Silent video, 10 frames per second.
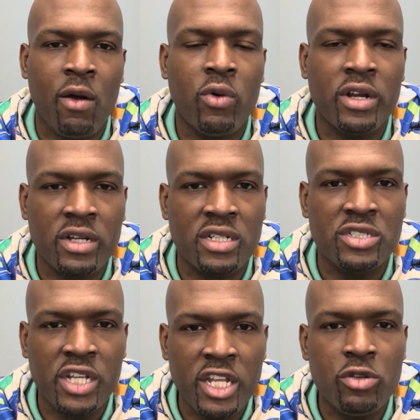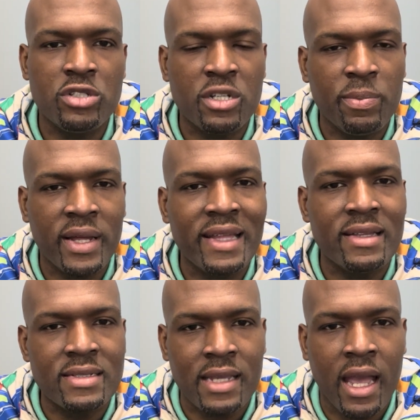want to continue to play
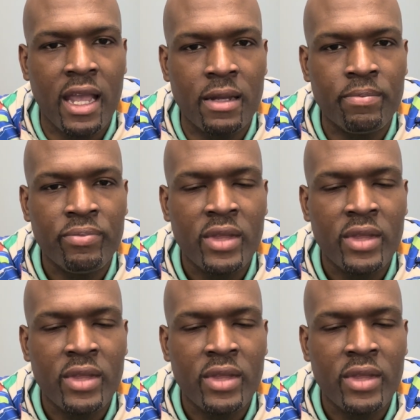this game.